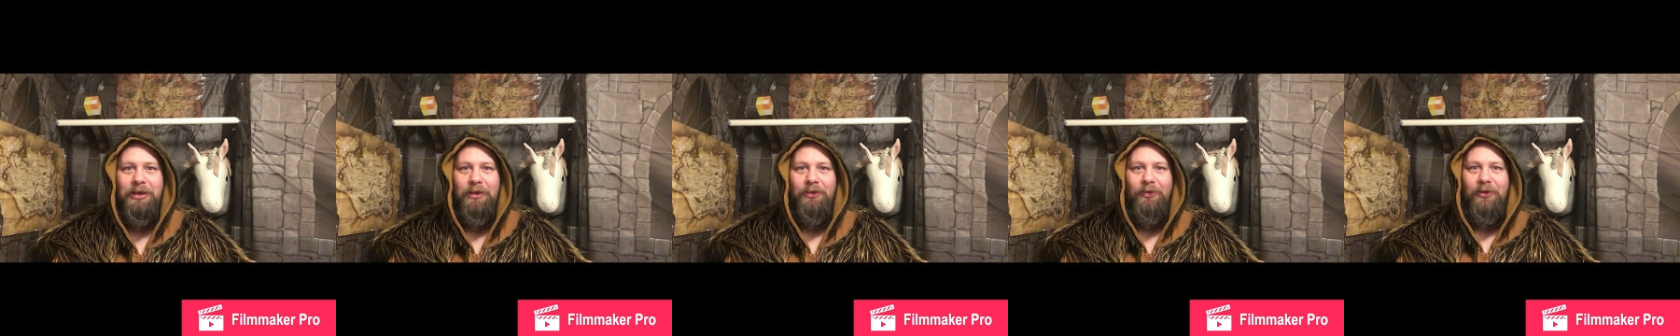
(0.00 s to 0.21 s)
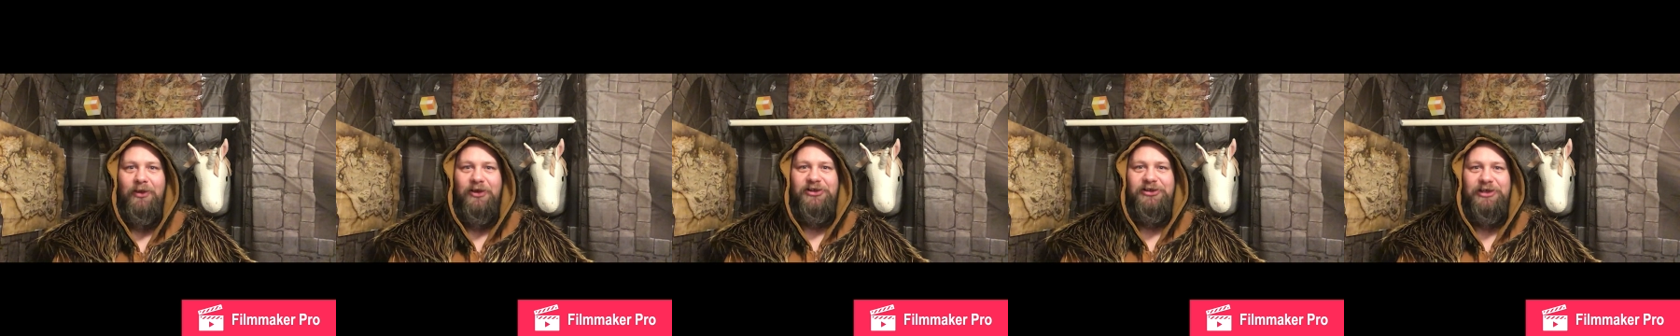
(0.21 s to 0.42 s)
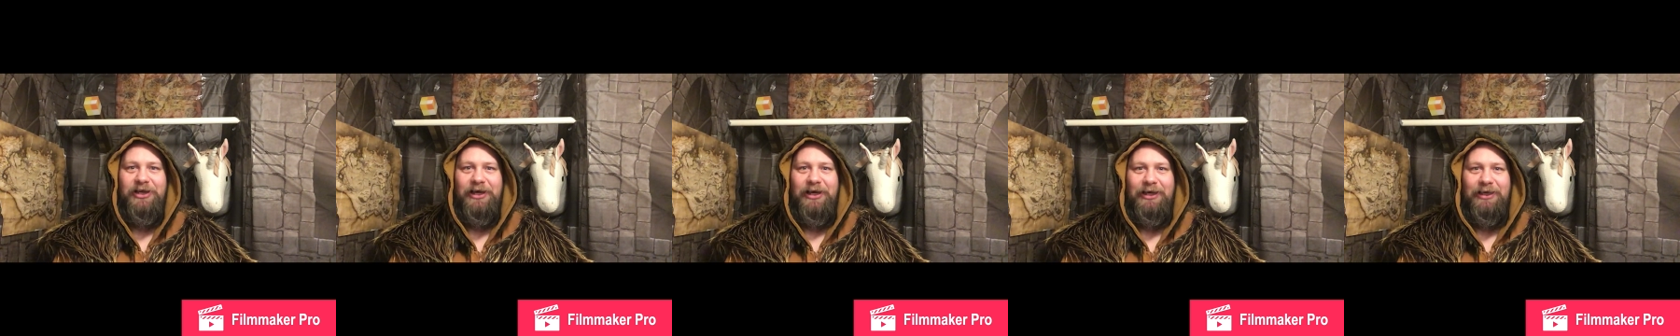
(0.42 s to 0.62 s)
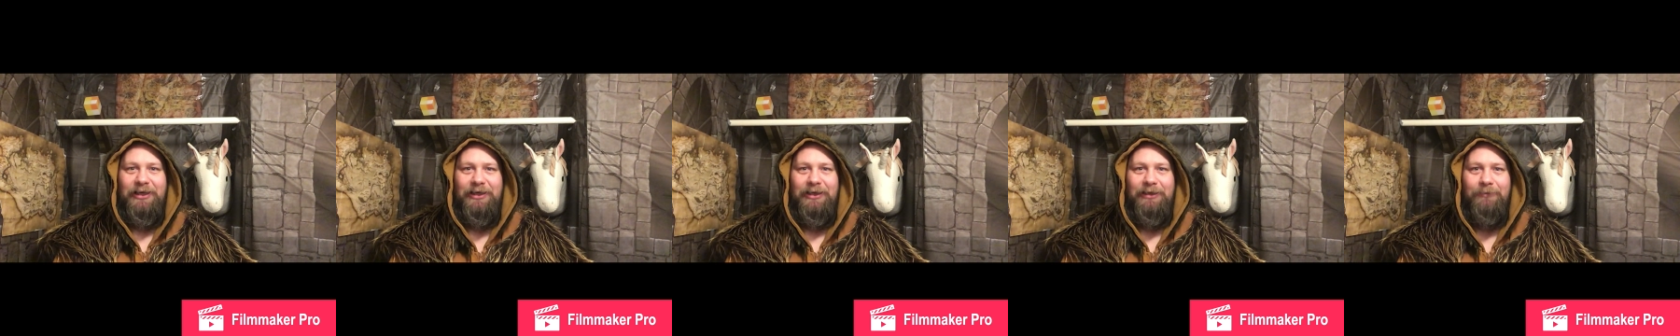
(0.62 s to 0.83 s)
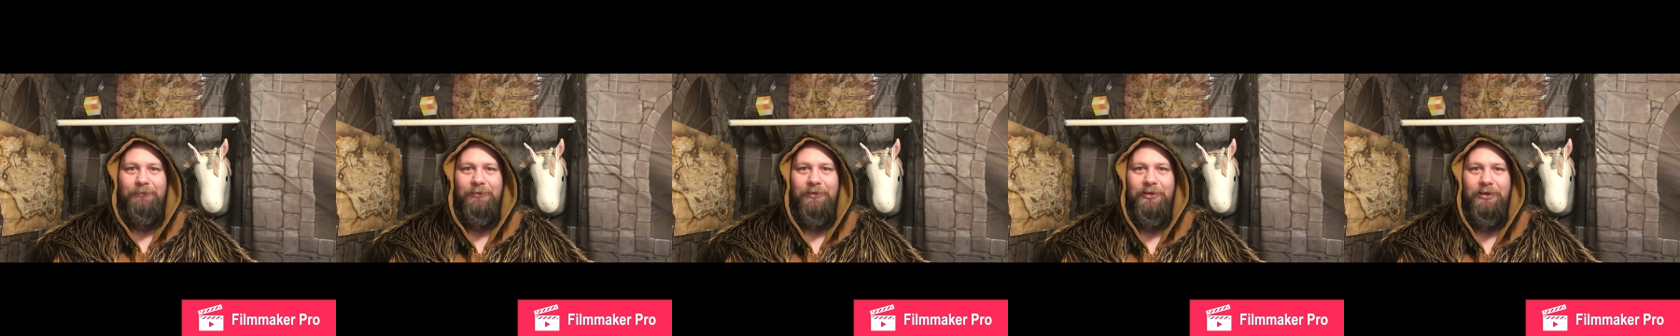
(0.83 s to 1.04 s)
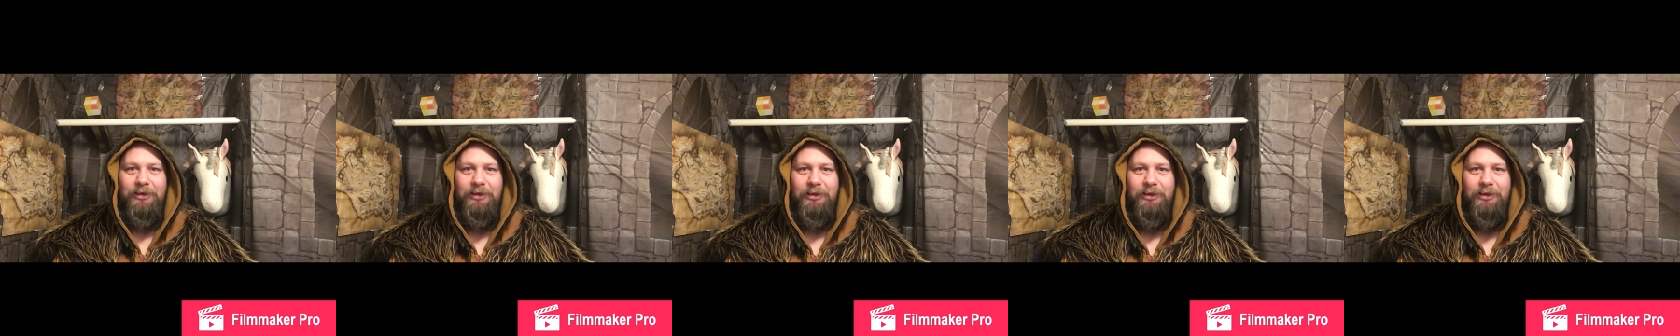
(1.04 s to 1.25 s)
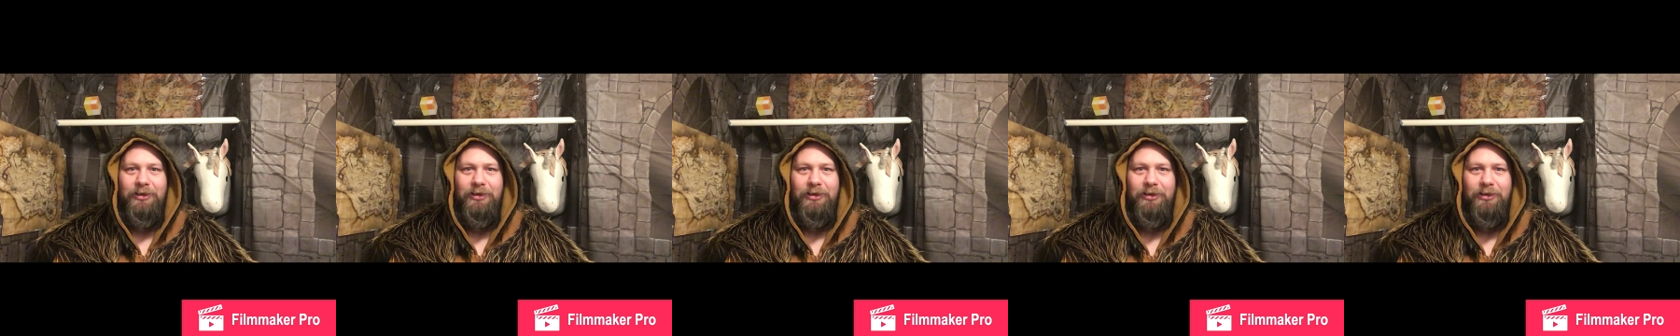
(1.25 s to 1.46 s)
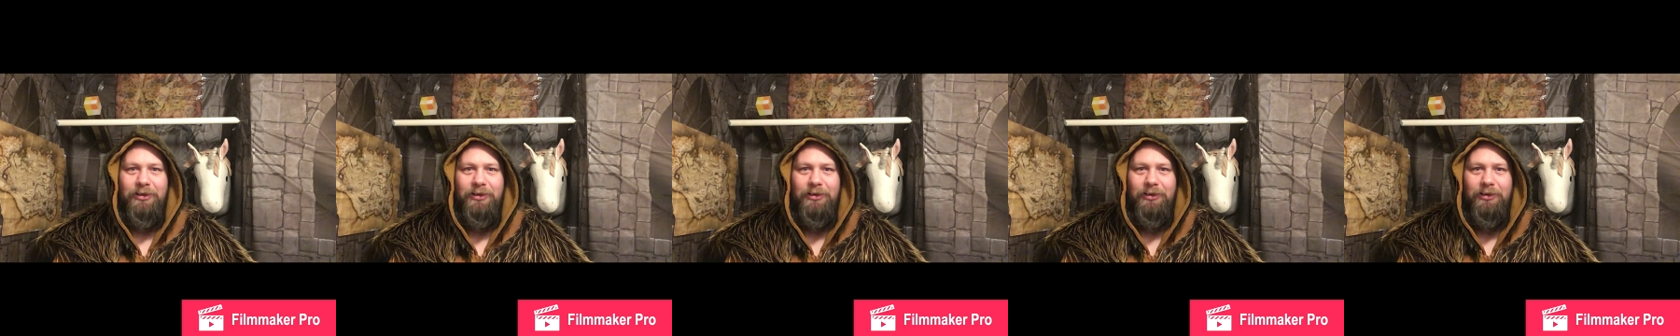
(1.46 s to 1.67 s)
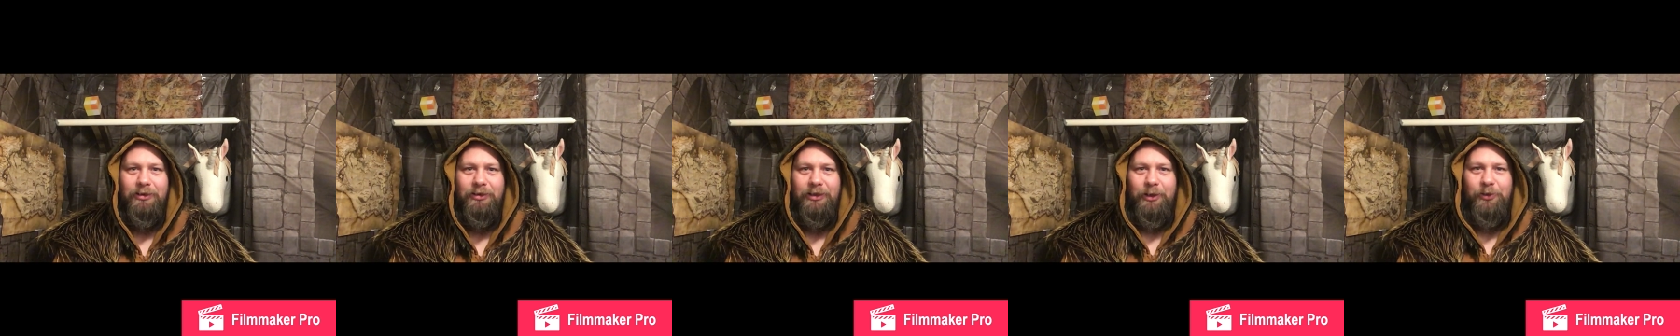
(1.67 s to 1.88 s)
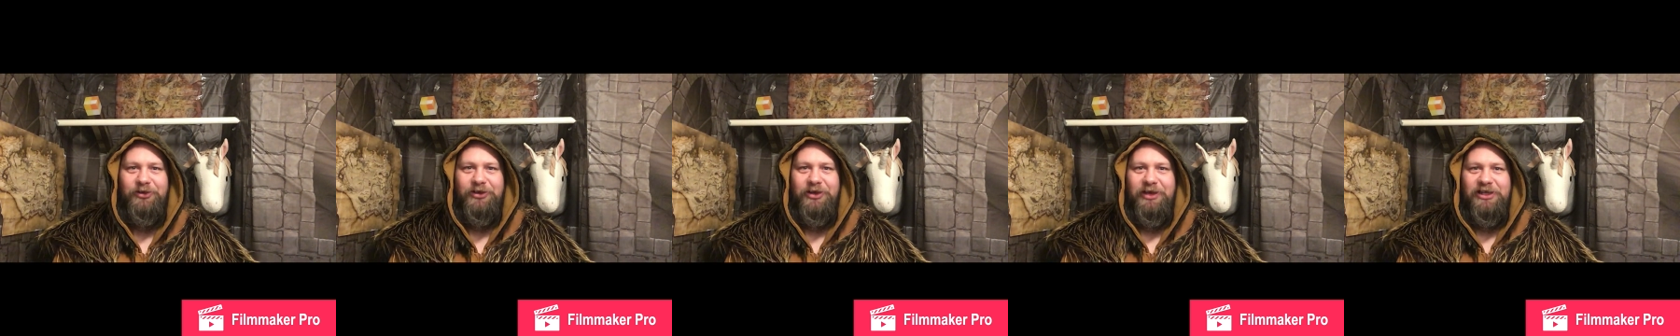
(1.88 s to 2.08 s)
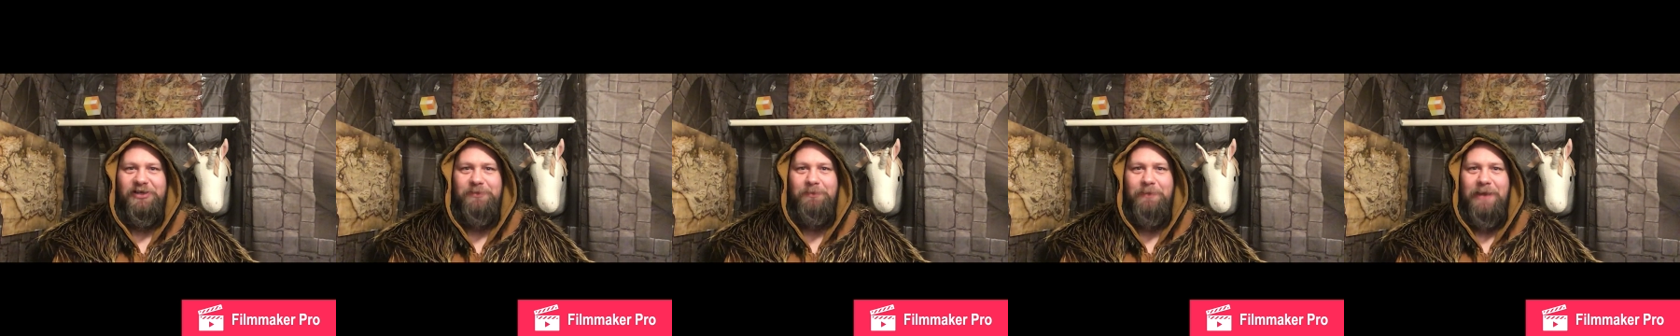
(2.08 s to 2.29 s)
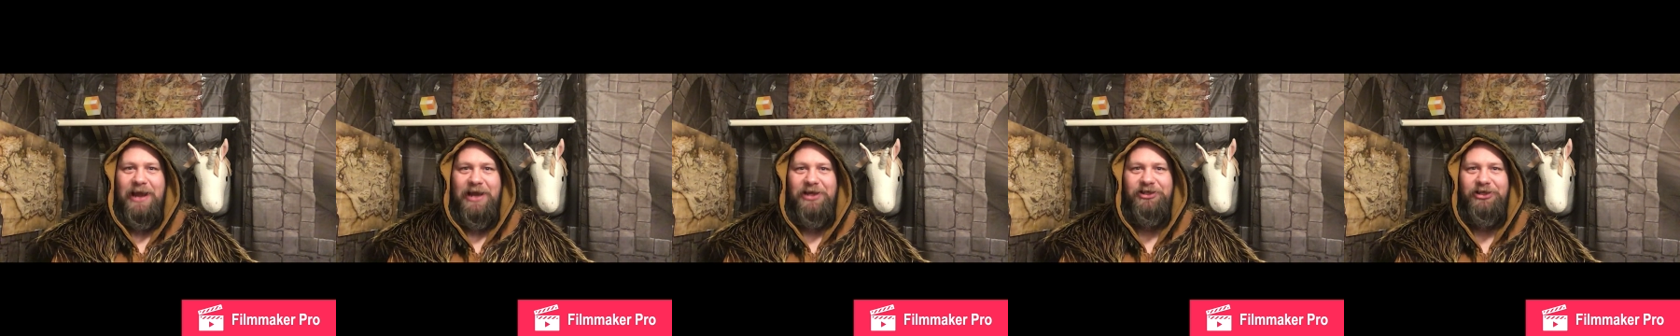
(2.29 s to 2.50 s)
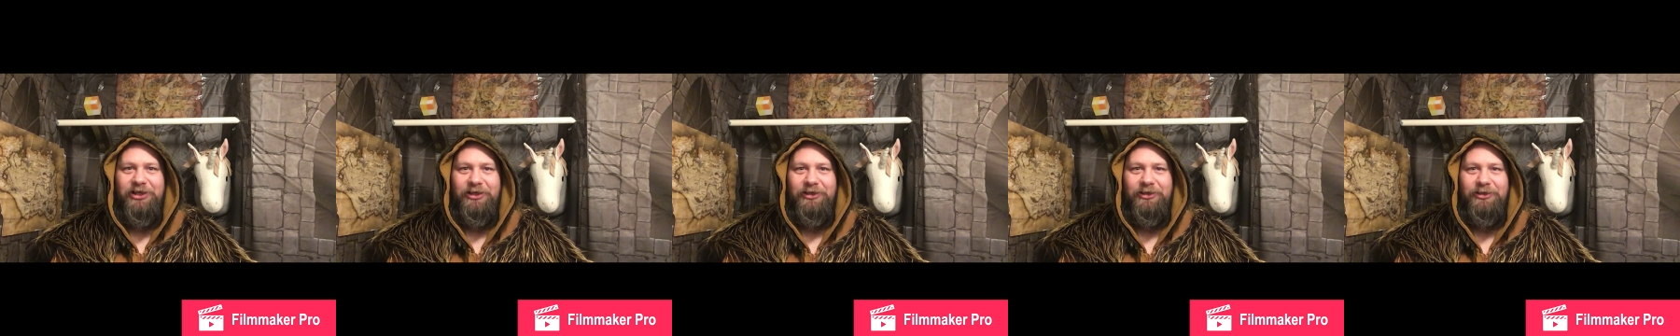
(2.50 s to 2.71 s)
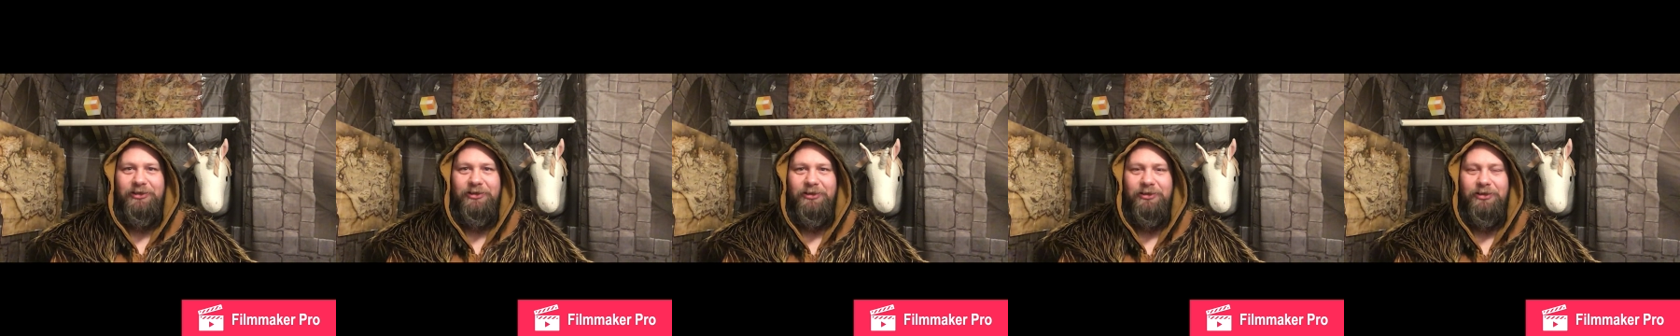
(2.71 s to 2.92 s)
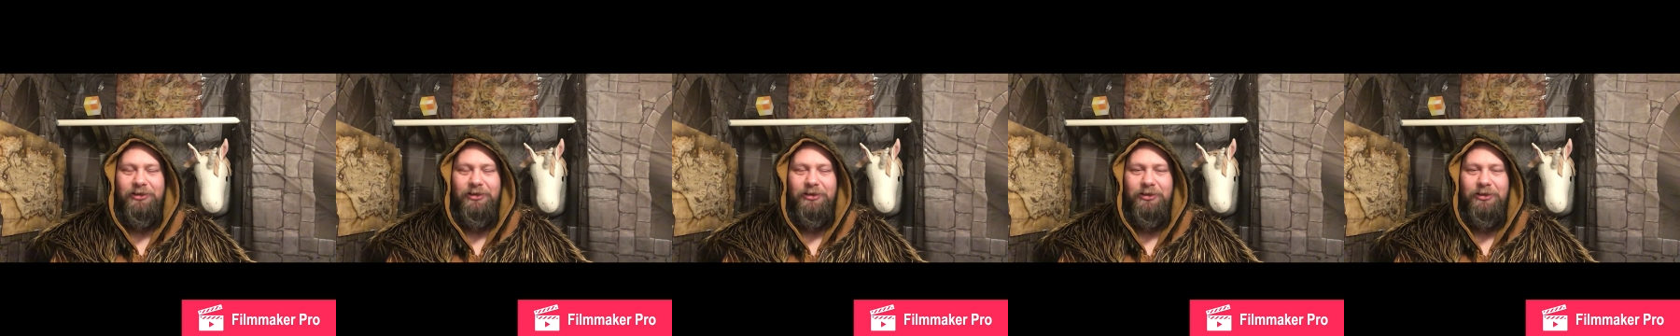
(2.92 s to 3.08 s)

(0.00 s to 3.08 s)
This time, using his magic